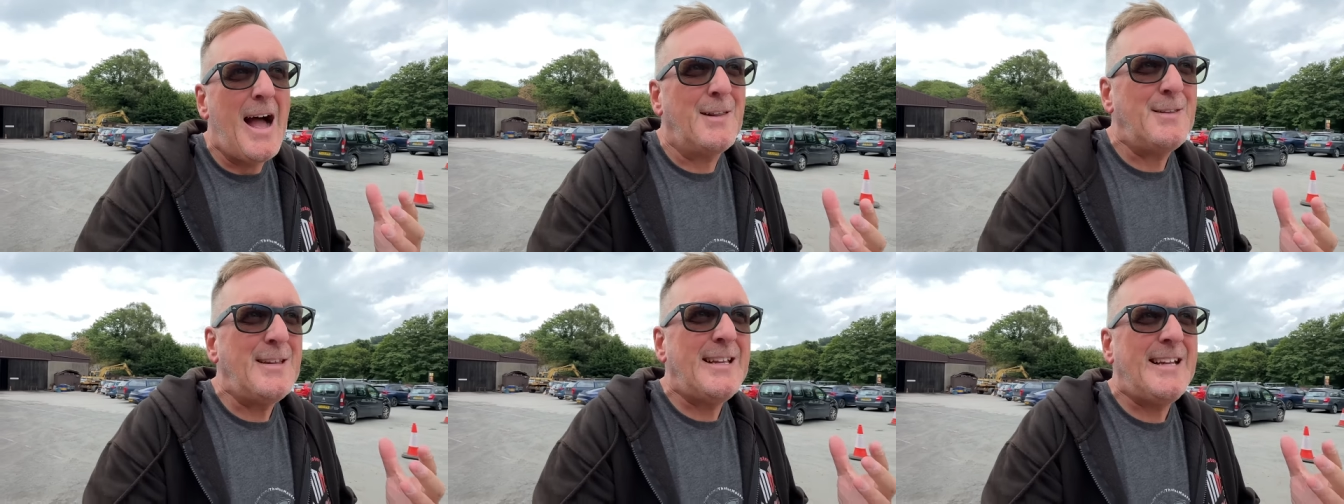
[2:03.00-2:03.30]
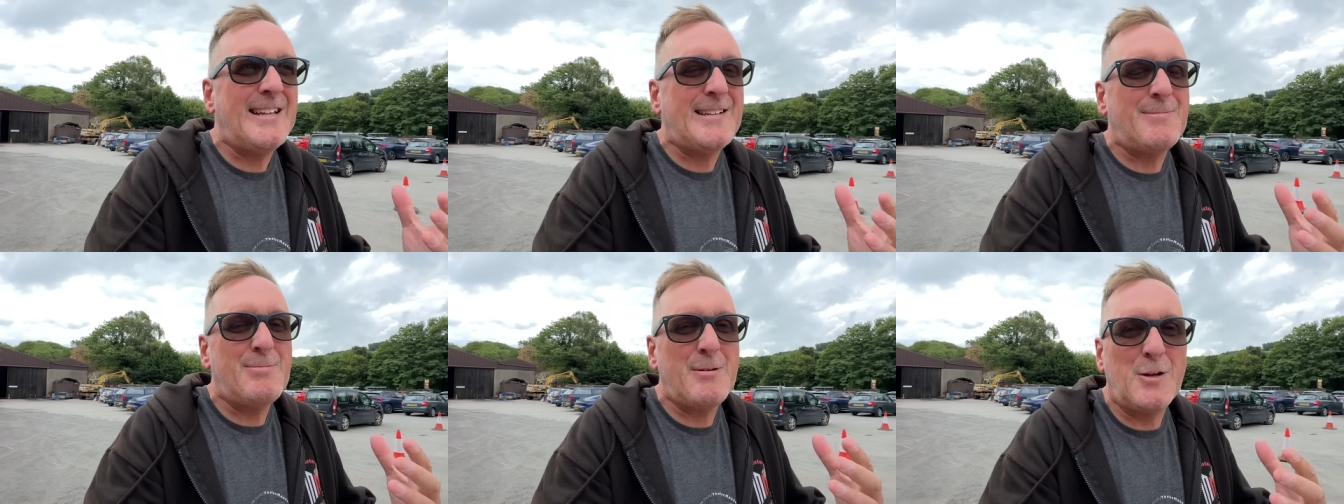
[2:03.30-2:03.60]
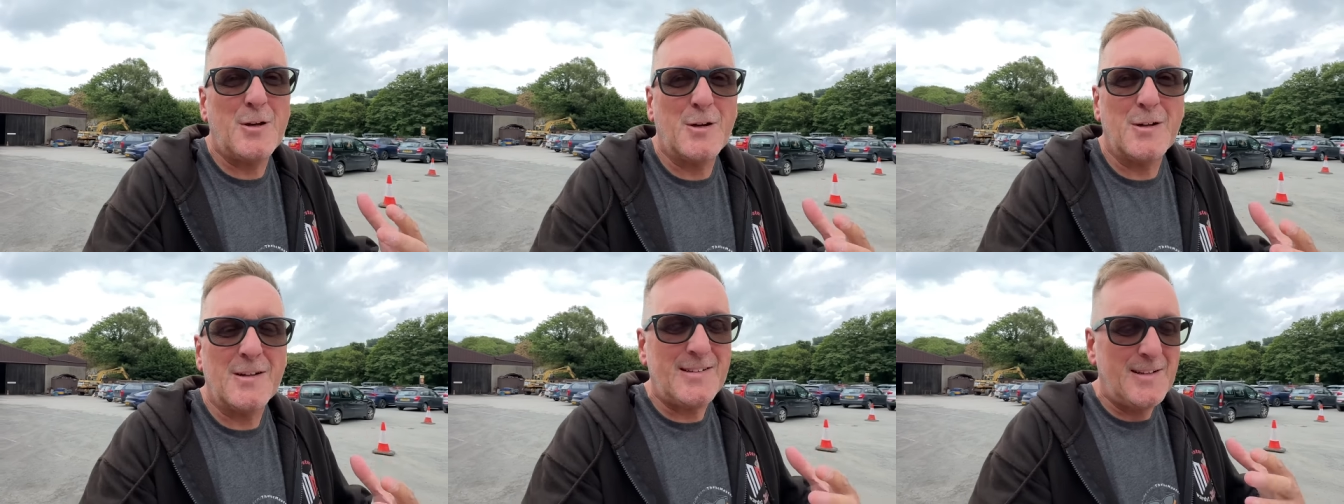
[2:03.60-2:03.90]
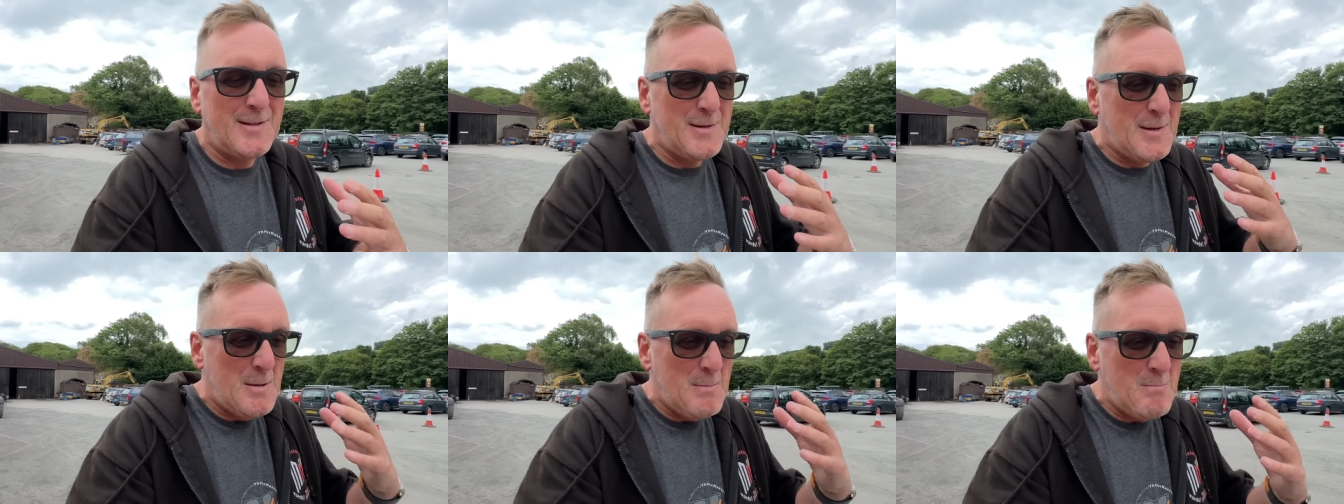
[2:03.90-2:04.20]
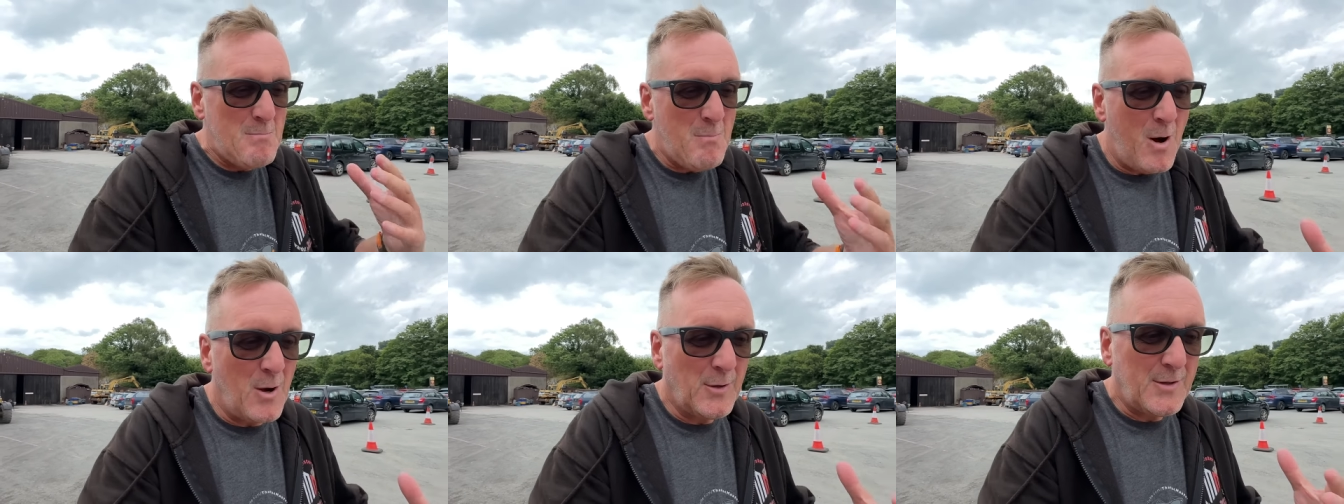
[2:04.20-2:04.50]
I think it's because
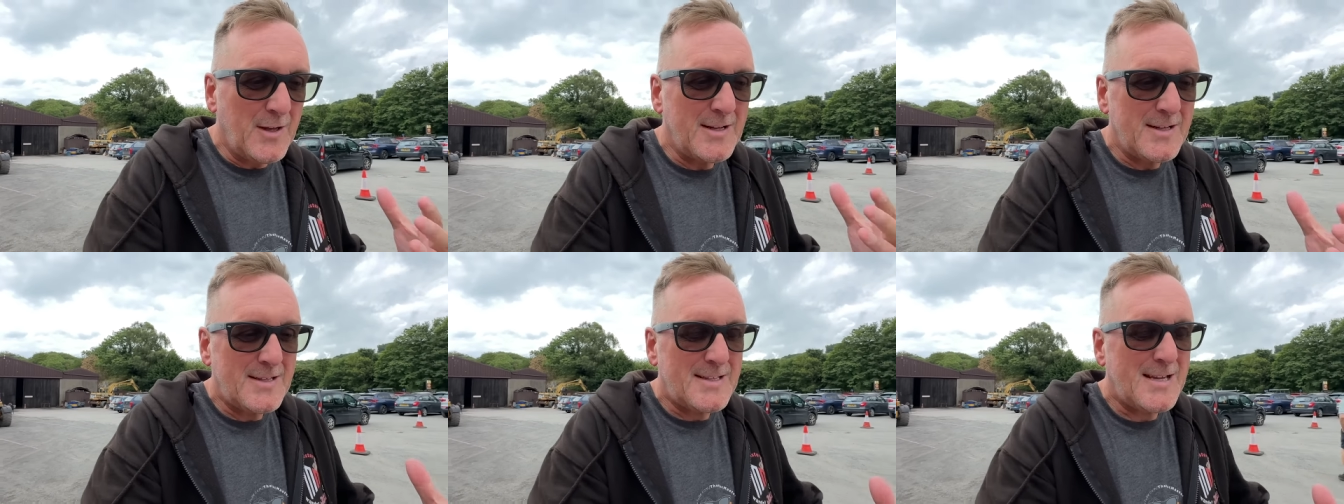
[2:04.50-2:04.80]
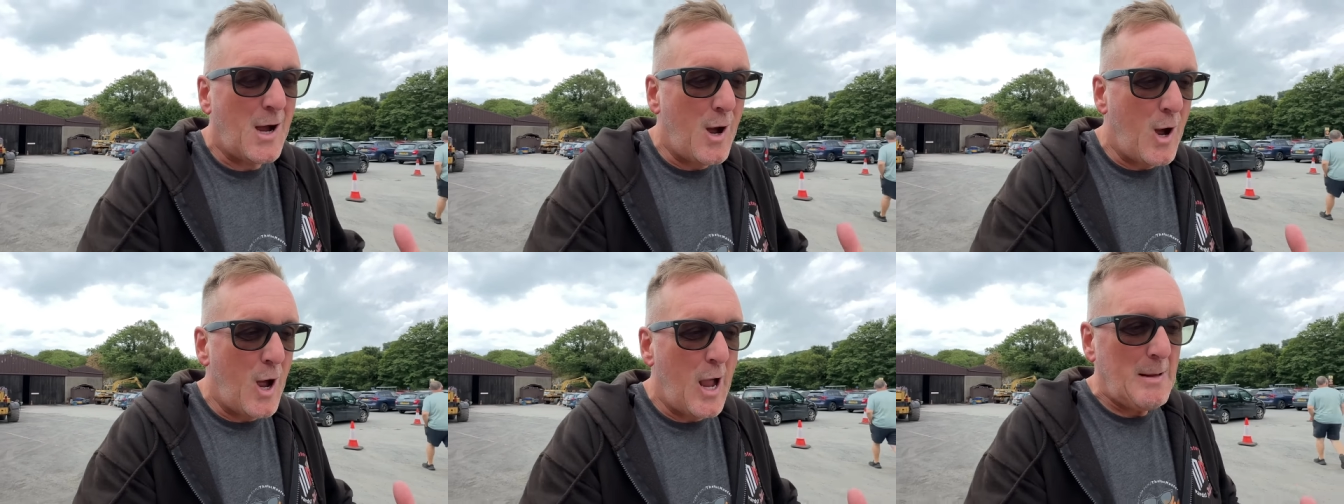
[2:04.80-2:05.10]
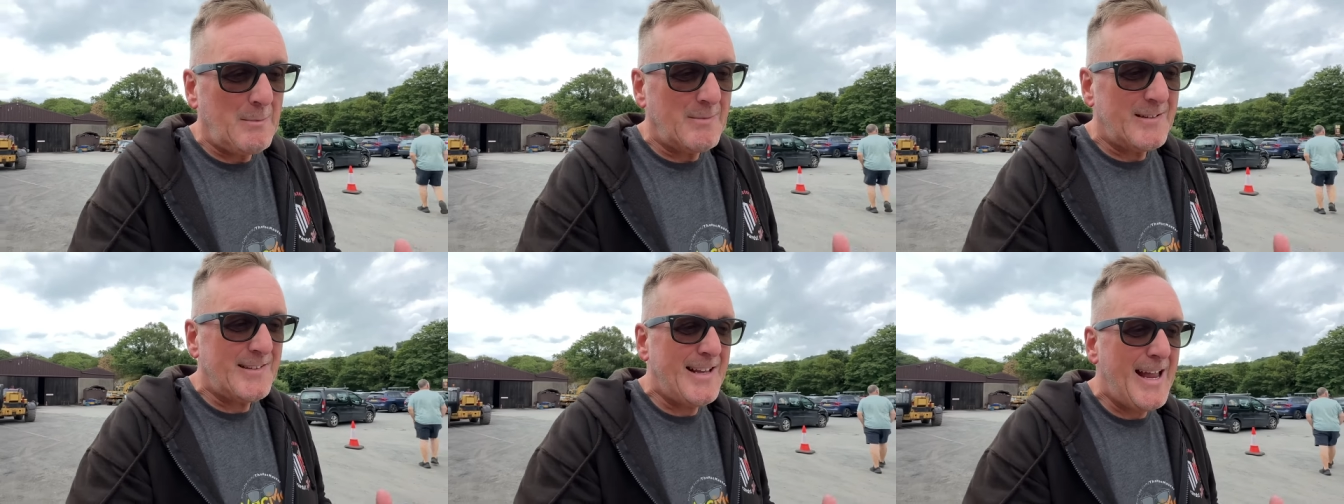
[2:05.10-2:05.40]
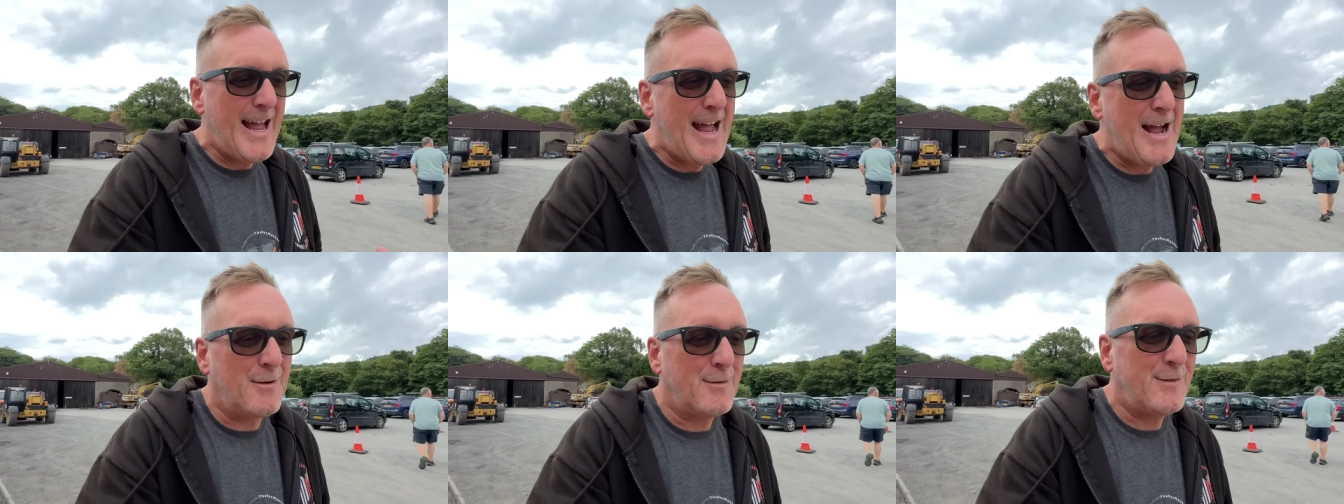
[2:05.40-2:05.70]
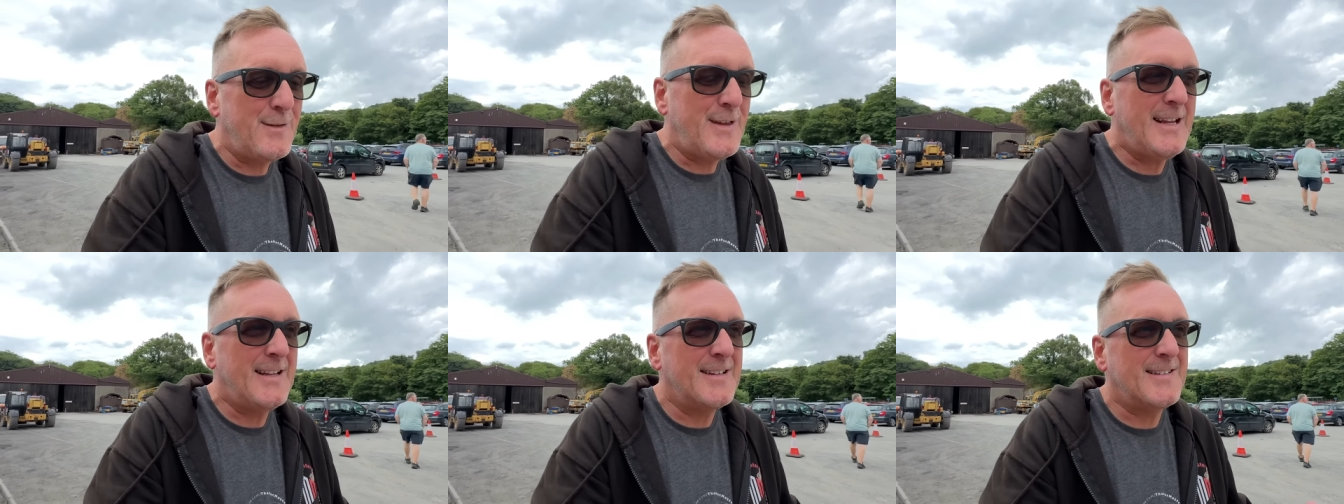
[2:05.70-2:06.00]
modern times now,
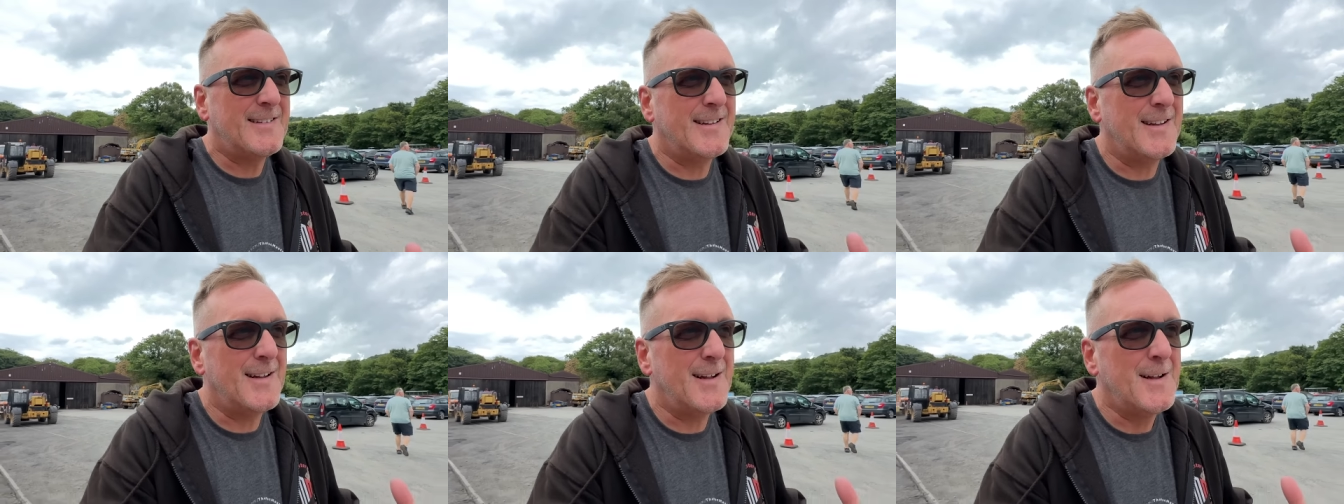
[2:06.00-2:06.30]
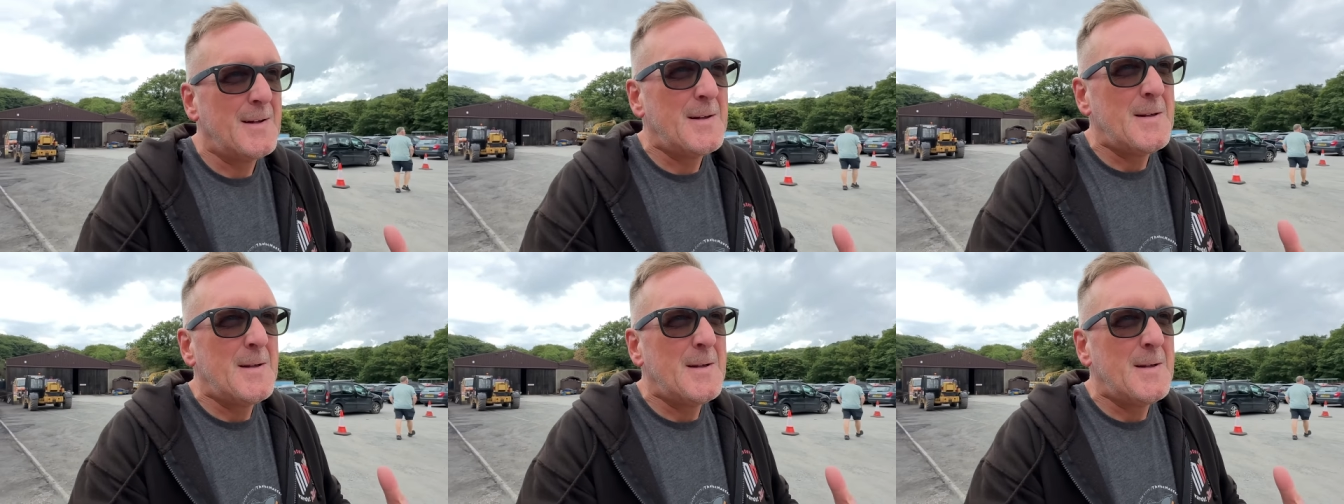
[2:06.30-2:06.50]
things are